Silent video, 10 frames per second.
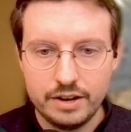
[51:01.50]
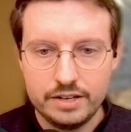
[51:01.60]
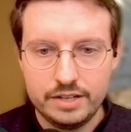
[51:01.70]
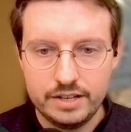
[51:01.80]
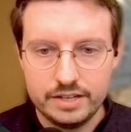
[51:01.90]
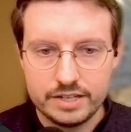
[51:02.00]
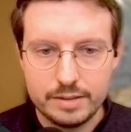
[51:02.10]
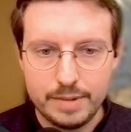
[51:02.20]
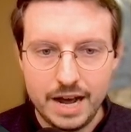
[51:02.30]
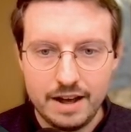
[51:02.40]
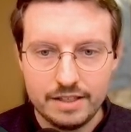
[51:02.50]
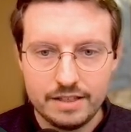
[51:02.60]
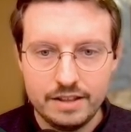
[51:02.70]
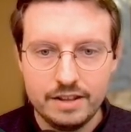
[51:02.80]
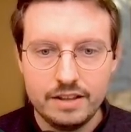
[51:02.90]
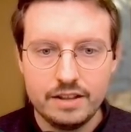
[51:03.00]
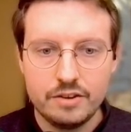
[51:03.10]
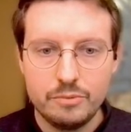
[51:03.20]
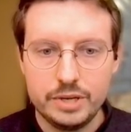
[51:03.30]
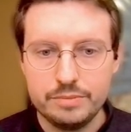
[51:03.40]
ID into the path,
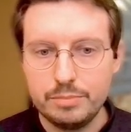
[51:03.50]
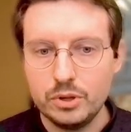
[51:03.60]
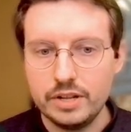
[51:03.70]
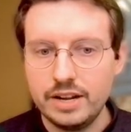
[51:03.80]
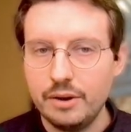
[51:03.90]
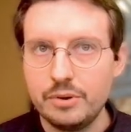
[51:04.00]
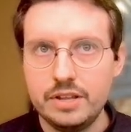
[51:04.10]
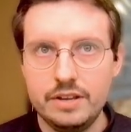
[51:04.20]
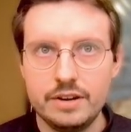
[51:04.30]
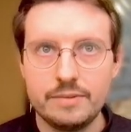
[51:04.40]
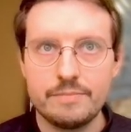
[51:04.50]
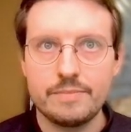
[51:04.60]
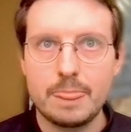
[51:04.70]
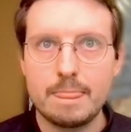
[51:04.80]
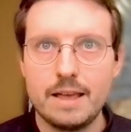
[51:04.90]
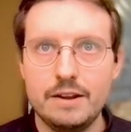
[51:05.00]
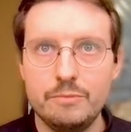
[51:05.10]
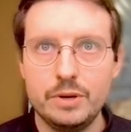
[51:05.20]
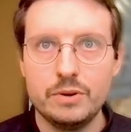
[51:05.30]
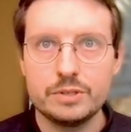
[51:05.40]
we can pull it out here. And
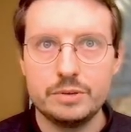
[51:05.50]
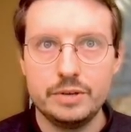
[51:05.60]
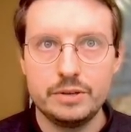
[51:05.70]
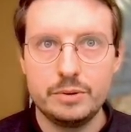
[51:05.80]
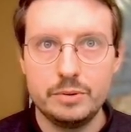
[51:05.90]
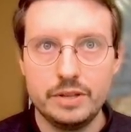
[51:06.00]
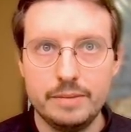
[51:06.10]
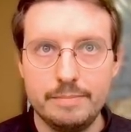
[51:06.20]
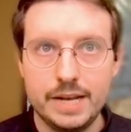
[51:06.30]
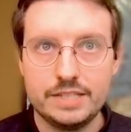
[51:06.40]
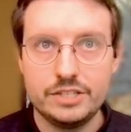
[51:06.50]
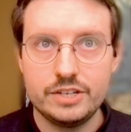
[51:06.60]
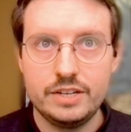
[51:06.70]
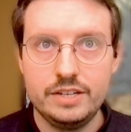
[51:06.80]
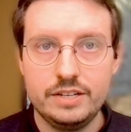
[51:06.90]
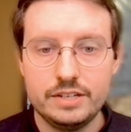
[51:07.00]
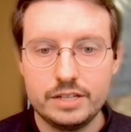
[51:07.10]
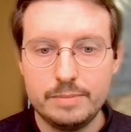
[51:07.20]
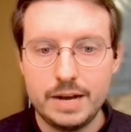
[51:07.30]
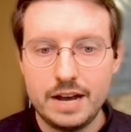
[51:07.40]
we also encoded the message ID into
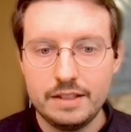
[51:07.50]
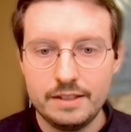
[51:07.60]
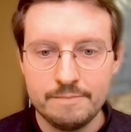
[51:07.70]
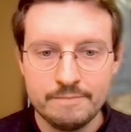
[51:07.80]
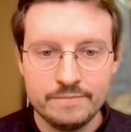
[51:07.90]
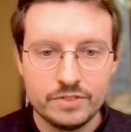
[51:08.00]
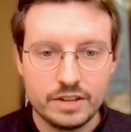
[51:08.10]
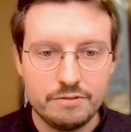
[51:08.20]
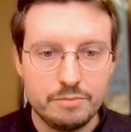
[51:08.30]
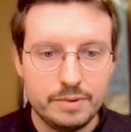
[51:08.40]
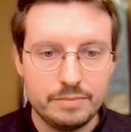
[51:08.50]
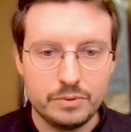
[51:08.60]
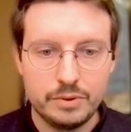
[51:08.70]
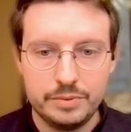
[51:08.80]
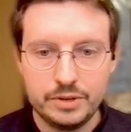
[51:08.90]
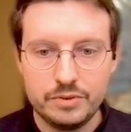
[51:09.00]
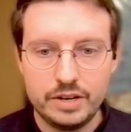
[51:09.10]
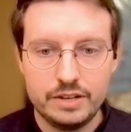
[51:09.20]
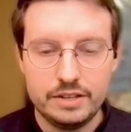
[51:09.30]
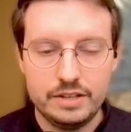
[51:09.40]
the path. If you remember when we
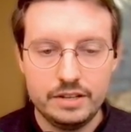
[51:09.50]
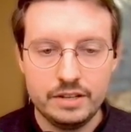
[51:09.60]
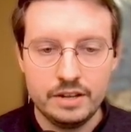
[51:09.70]
created the